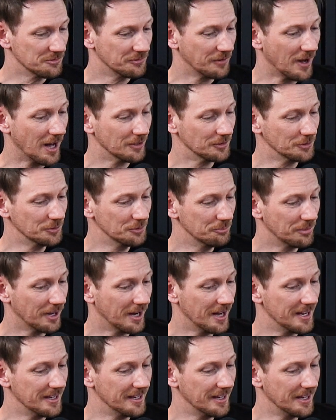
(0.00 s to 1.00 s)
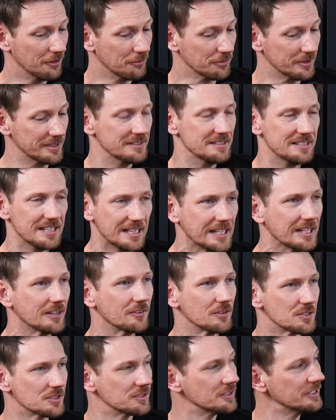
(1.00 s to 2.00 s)
followed by a
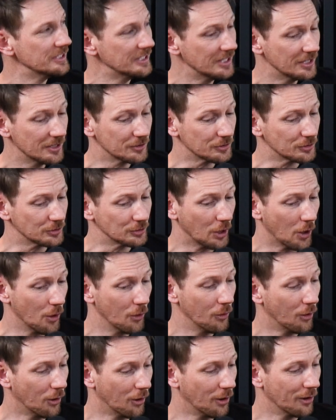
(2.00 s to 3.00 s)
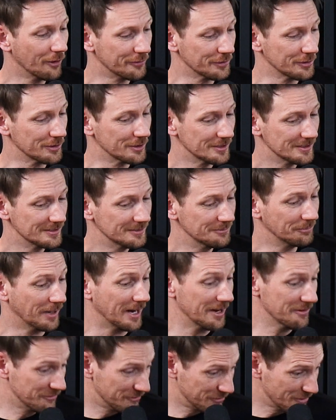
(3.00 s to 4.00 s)
ridiculously low offer
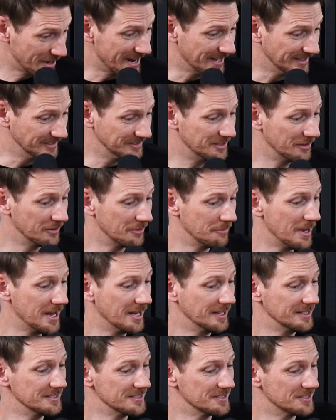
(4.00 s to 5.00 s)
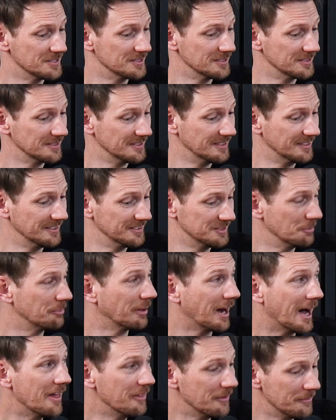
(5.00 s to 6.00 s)
by Fred to
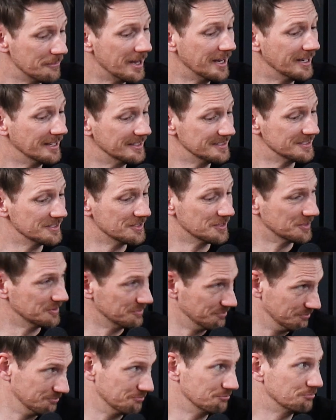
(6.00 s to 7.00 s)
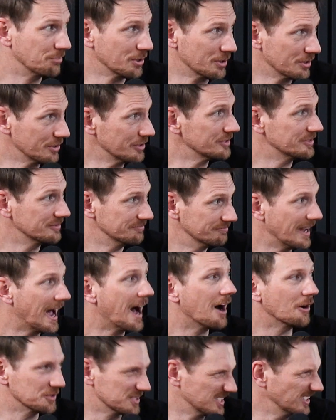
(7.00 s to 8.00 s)
buy the man's burned
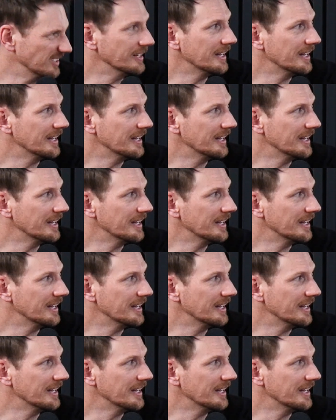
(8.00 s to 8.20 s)
house and